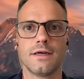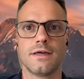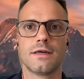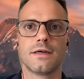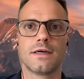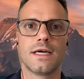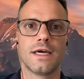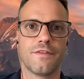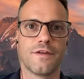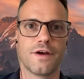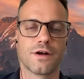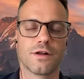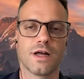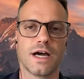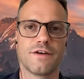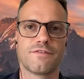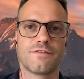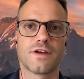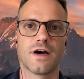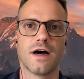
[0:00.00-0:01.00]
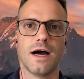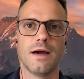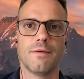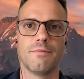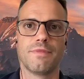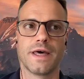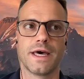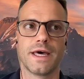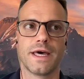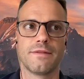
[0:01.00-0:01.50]
in their lifetime
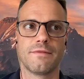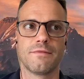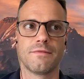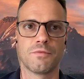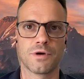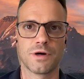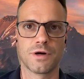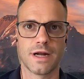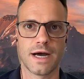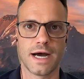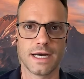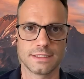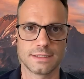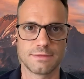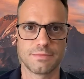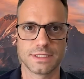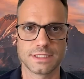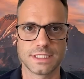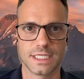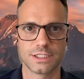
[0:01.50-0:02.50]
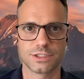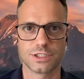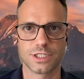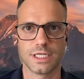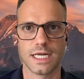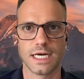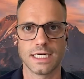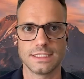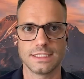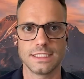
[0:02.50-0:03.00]
that were not potentially
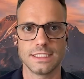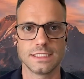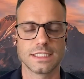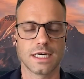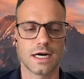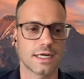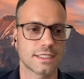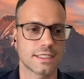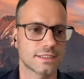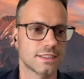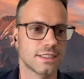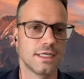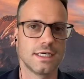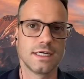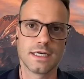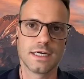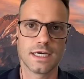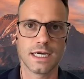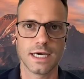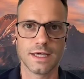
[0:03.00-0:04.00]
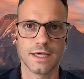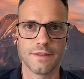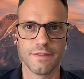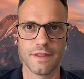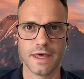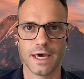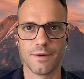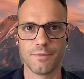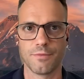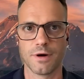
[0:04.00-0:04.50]
not detoxed. And
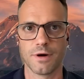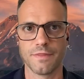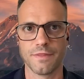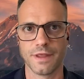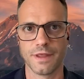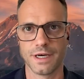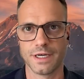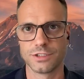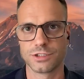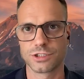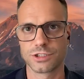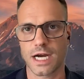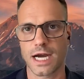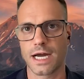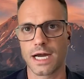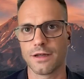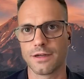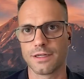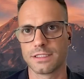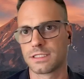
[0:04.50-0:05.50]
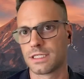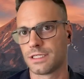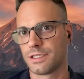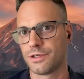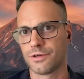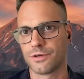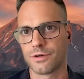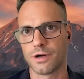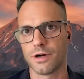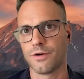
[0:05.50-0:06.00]
then when the child is in
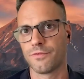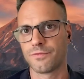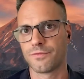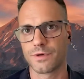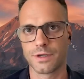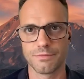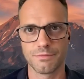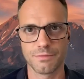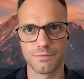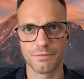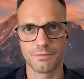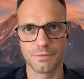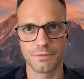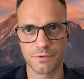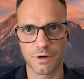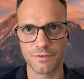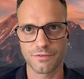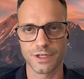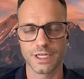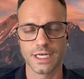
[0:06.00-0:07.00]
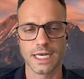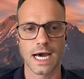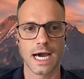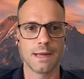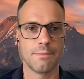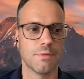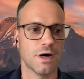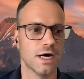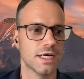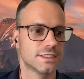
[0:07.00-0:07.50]
utero for roughly nine
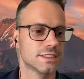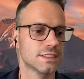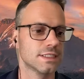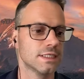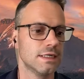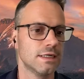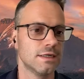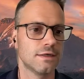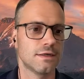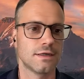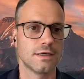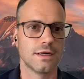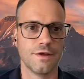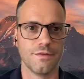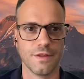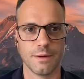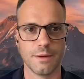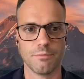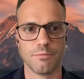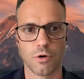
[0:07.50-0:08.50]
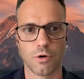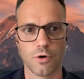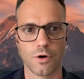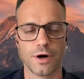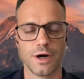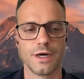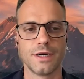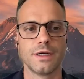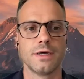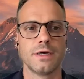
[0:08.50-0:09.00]
months and then
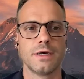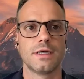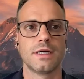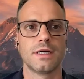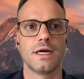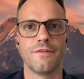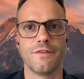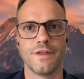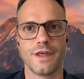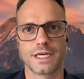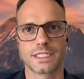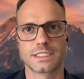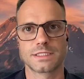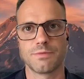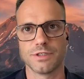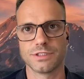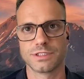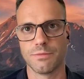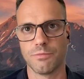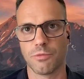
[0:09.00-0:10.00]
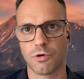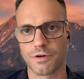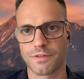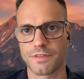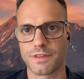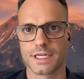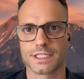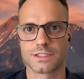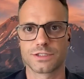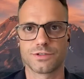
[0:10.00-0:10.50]
born and then exposed to more
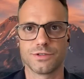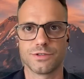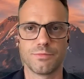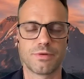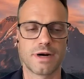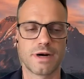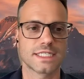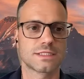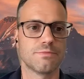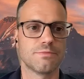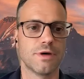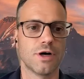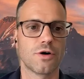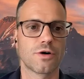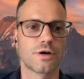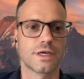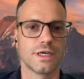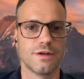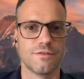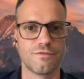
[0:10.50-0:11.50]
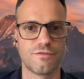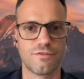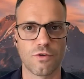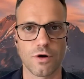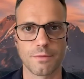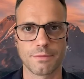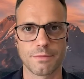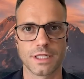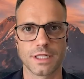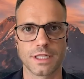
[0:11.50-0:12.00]
things through breast milk and
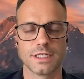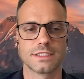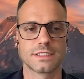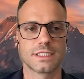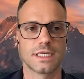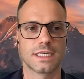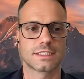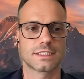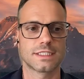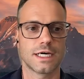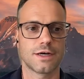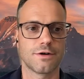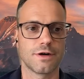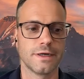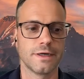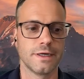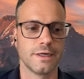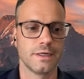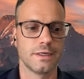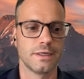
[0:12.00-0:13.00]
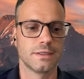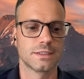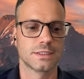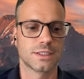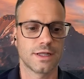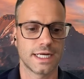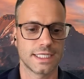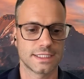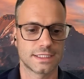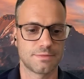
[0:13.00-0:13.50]
formulas, et cetera. So
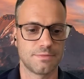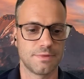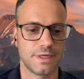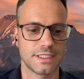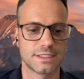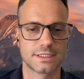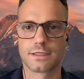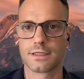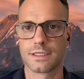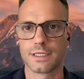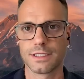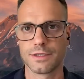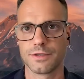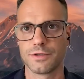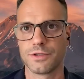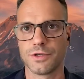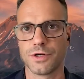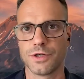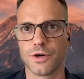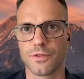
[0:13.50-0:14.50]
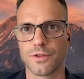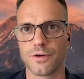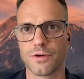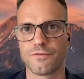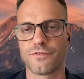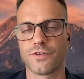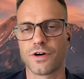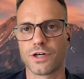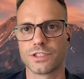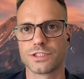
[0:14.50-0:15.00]
that's basically, you know, the
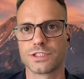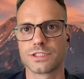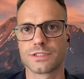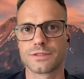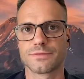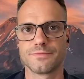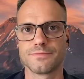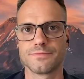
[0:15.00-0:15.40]
first,